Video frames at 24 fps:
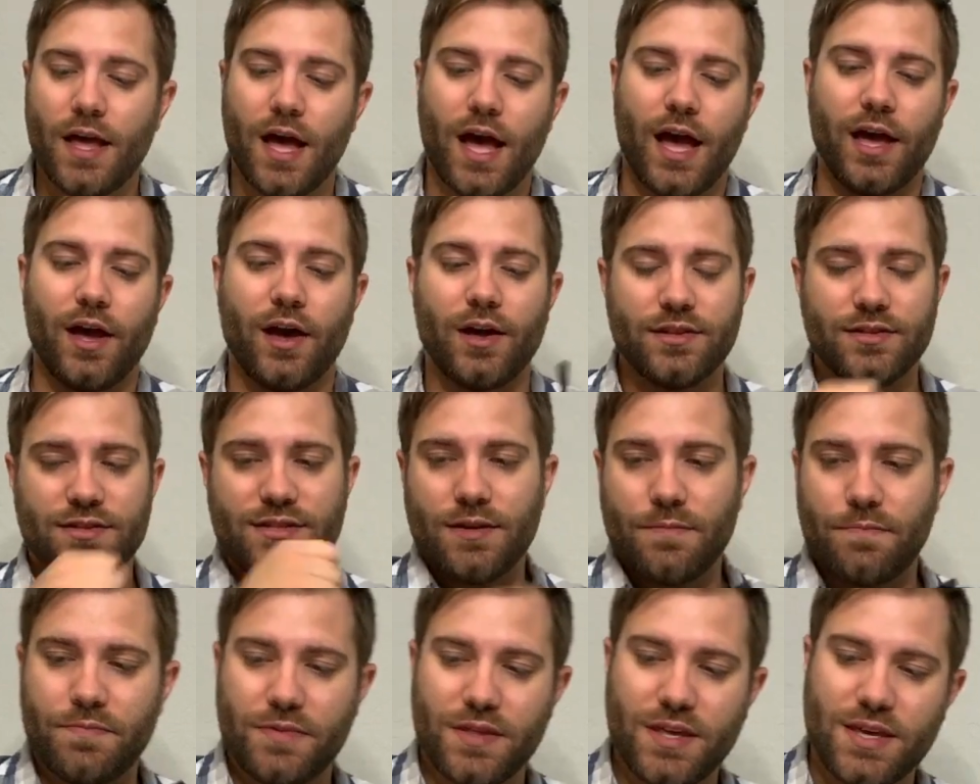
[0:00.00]
I
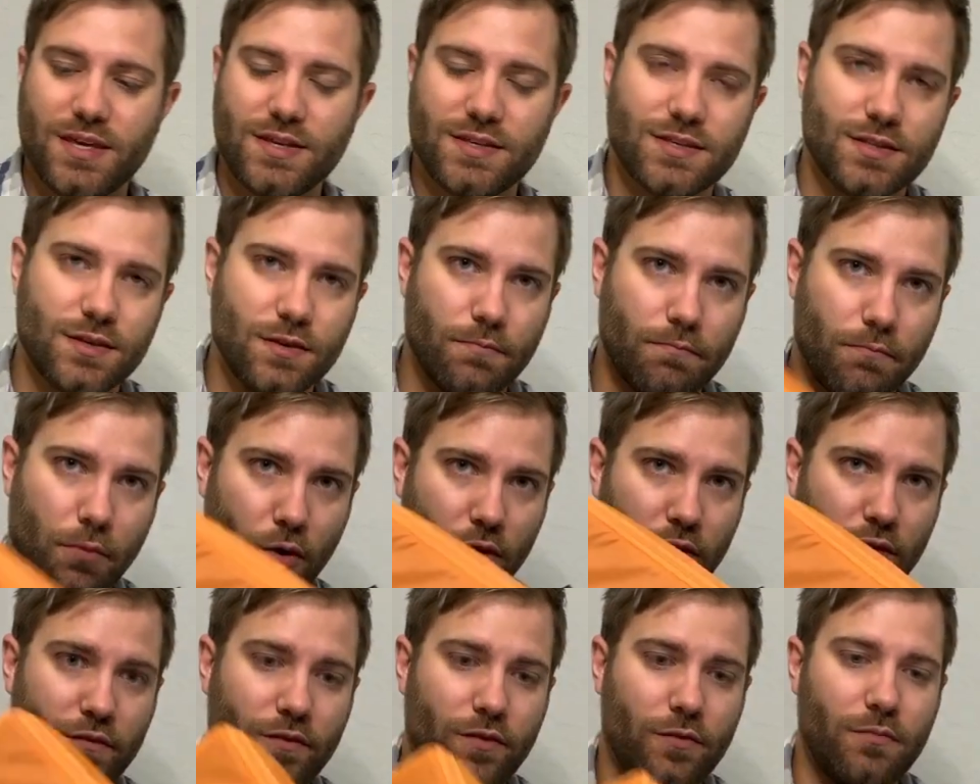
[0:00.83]
unzip these,
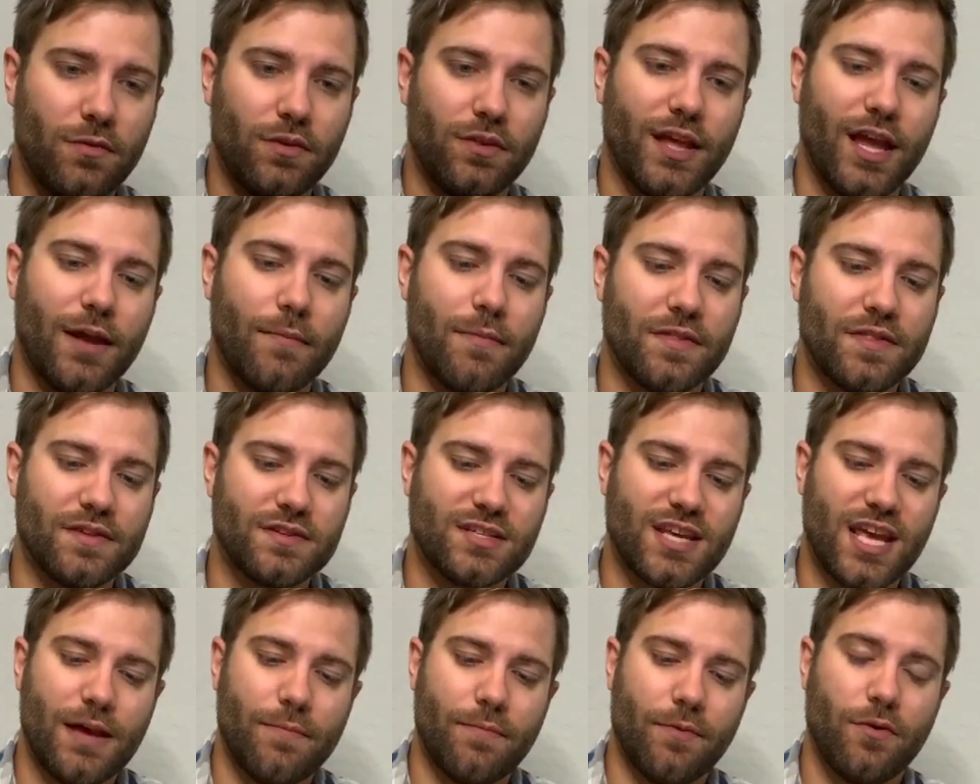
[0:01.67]
both of them, lay them on the
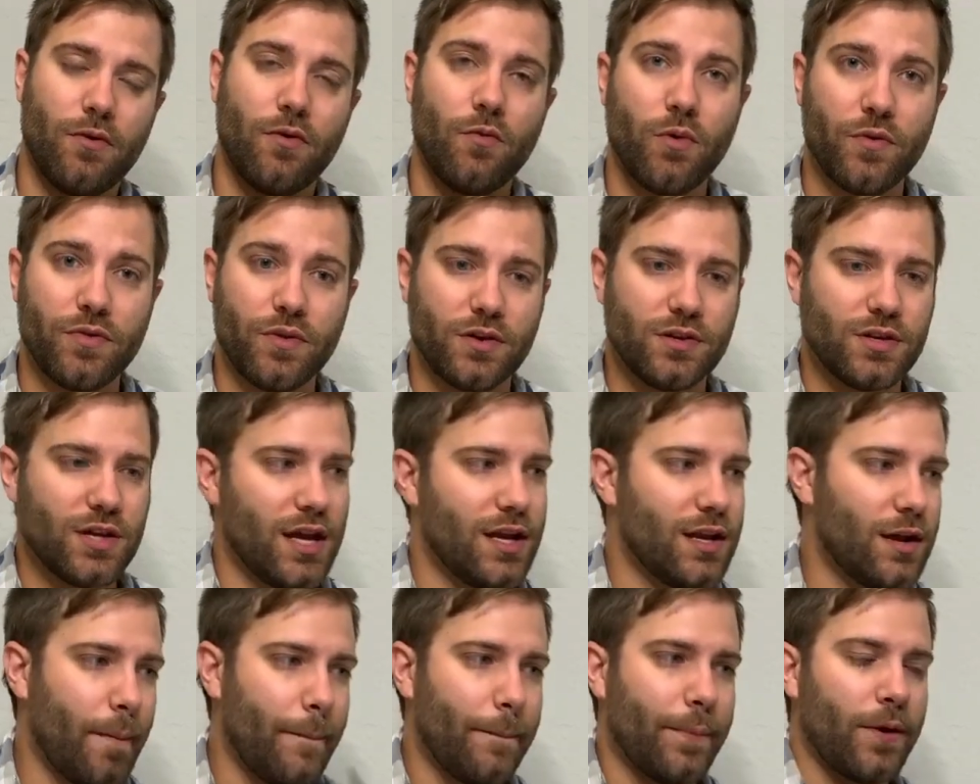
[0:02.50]
table. When they're
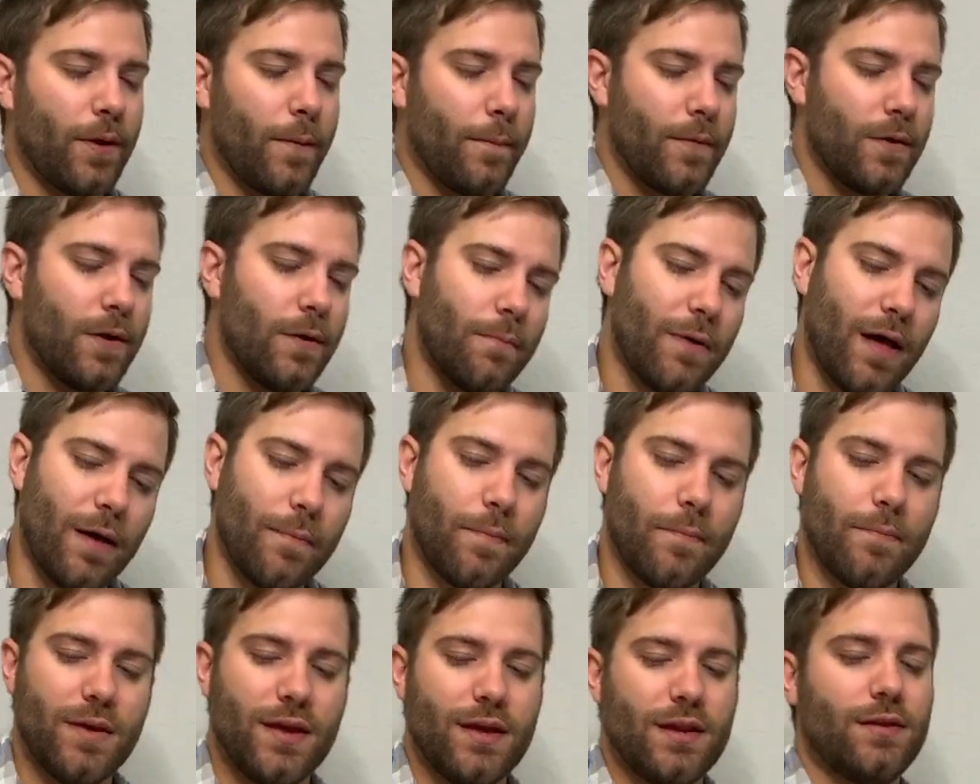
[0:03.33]
done, pop
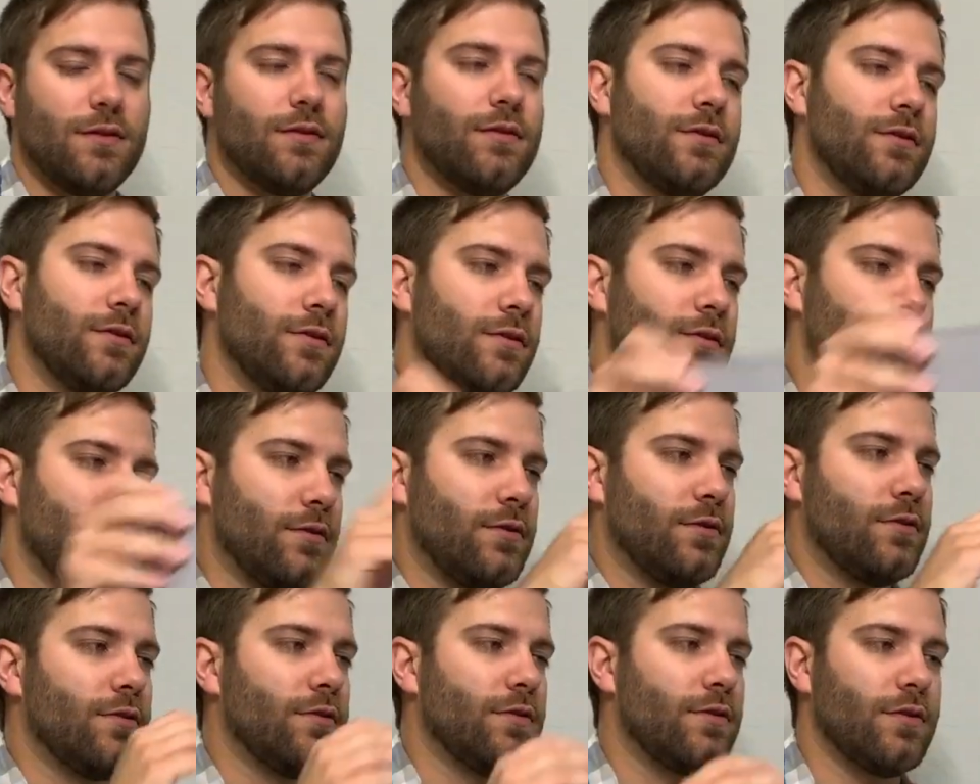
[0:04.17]
them in,
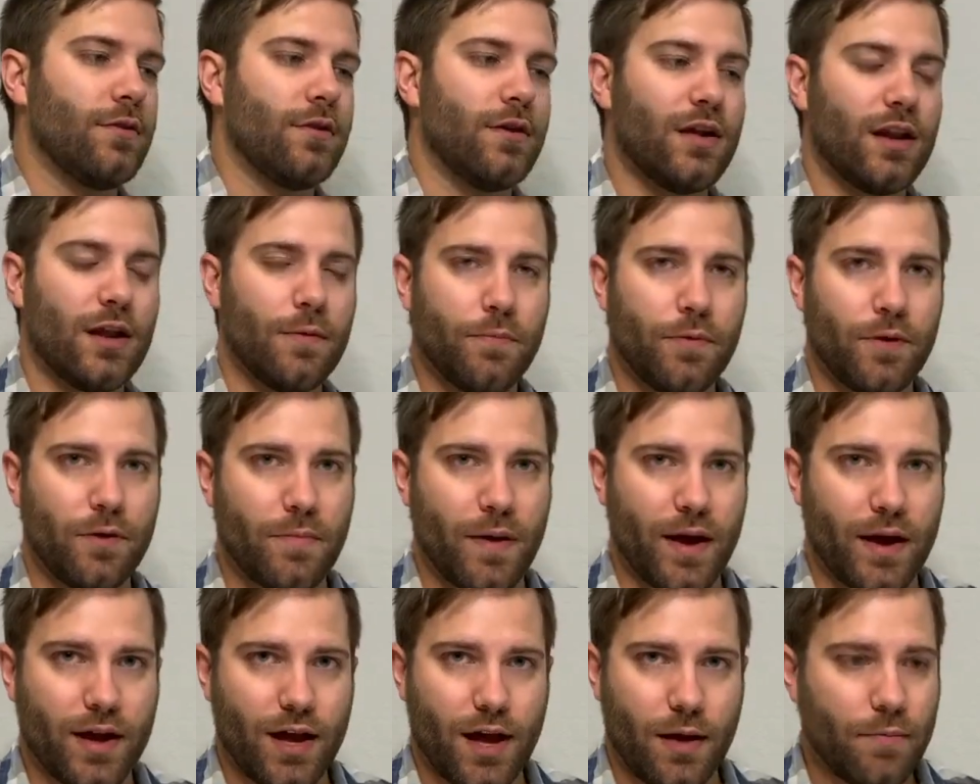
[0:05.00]
and I put it
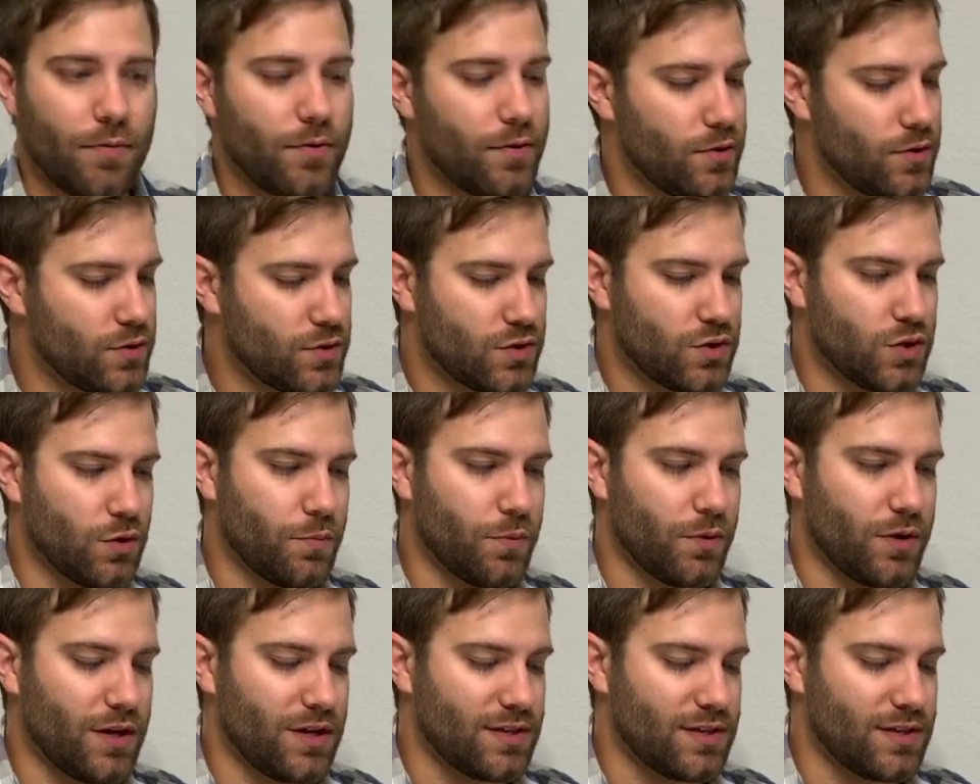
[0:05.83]
back up. Super